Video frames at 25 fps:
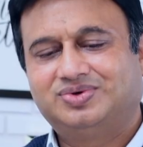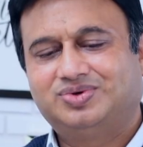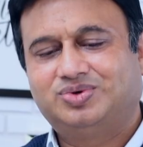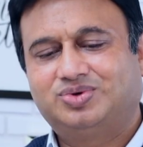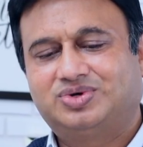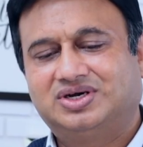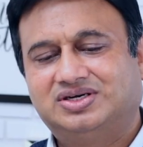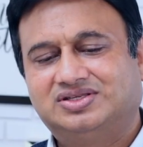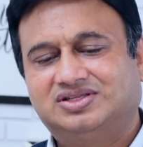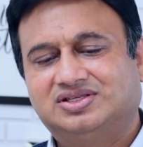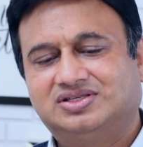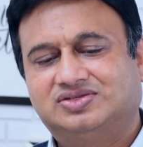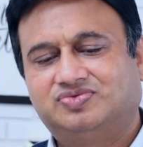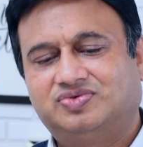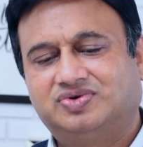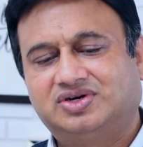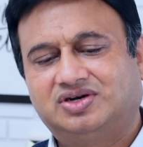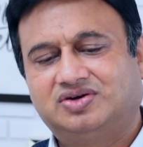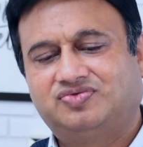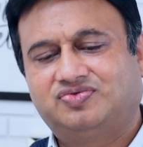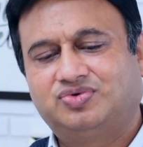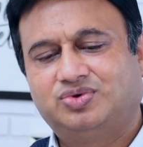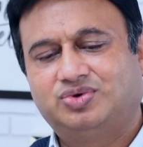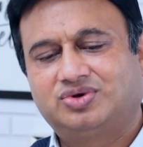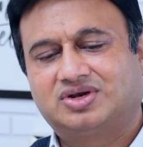Look at this
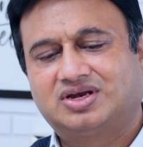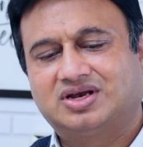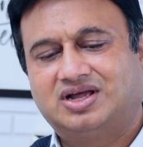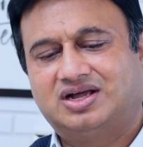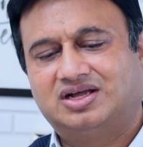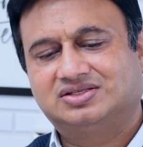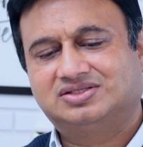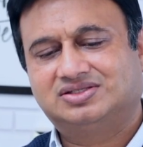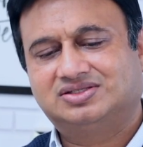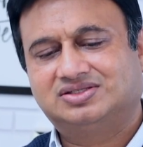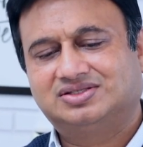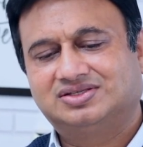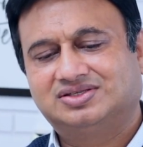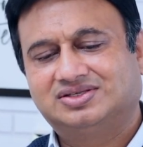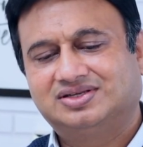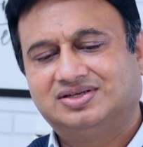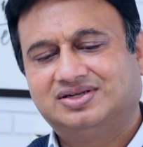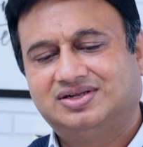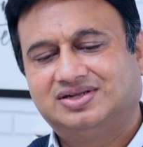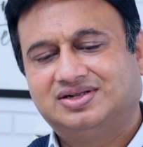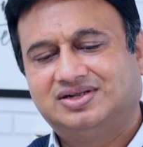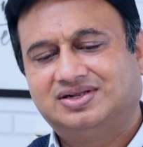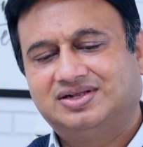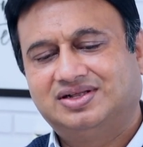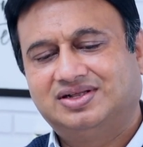wonderful glass
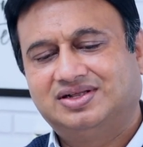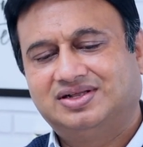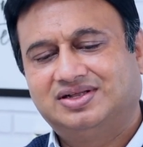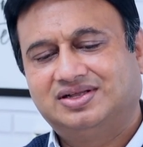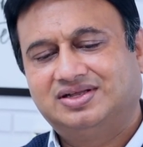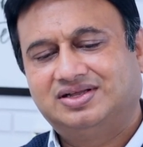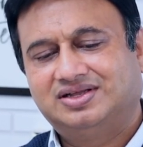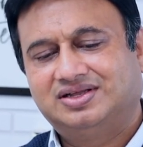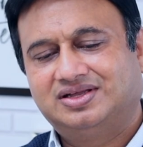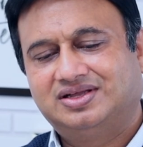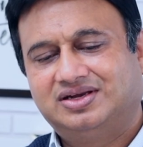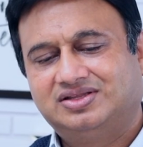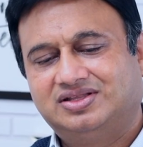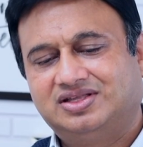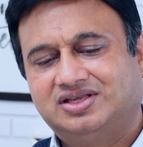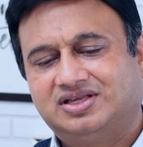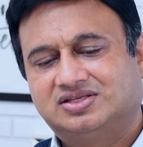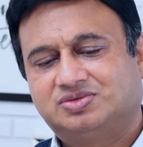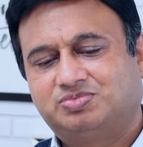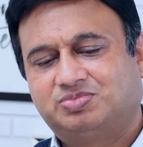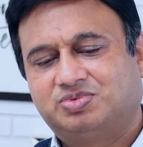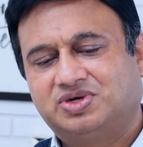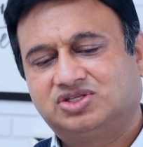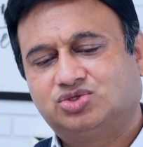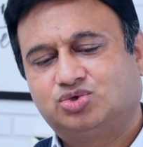and the
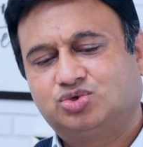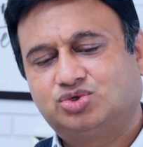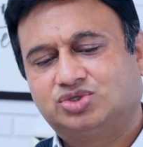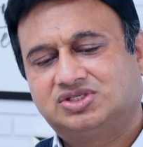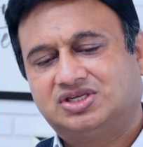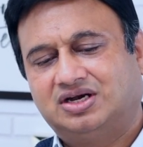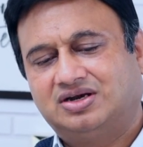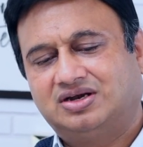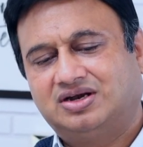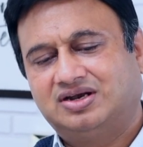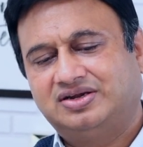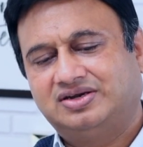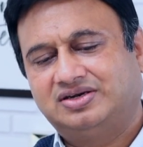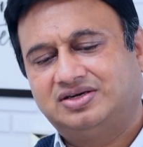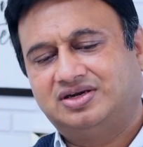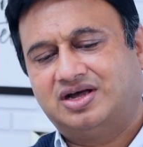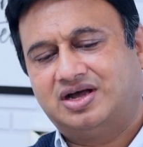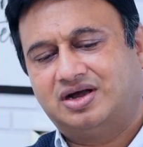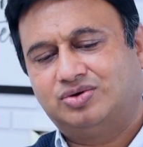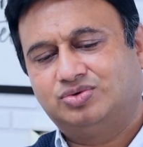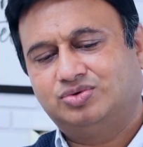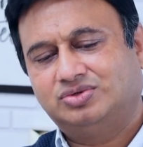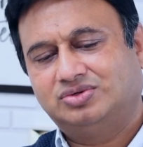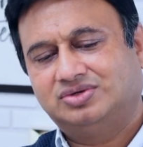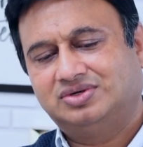espresso settling
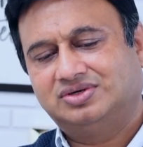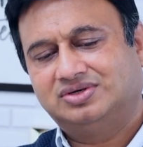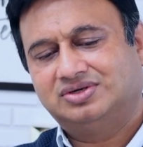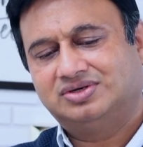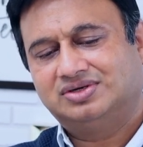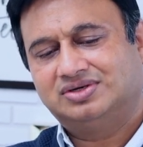down